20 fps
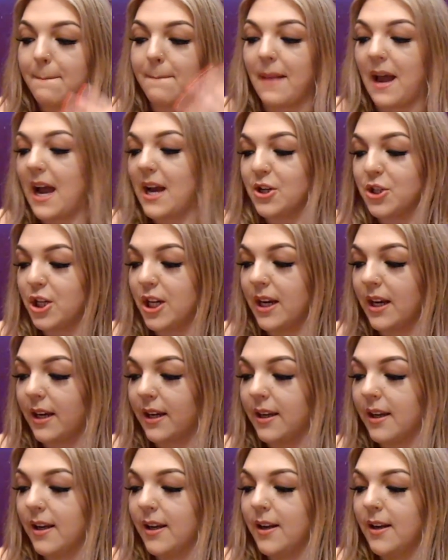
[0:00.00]

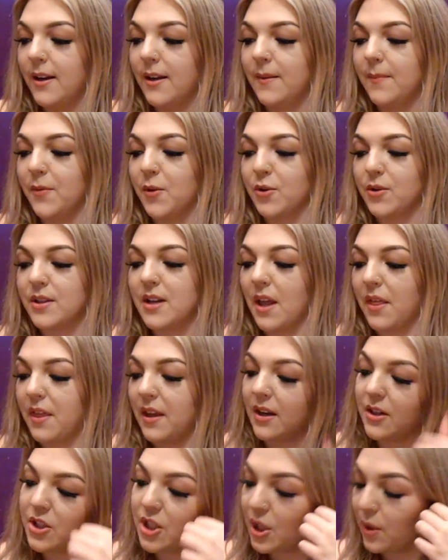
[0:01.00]
magic. There's
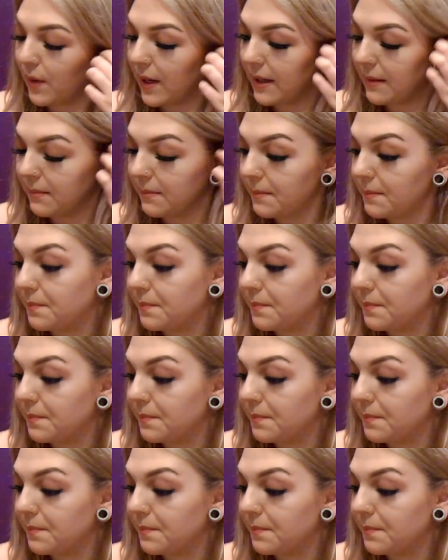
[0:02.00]
nothing to it.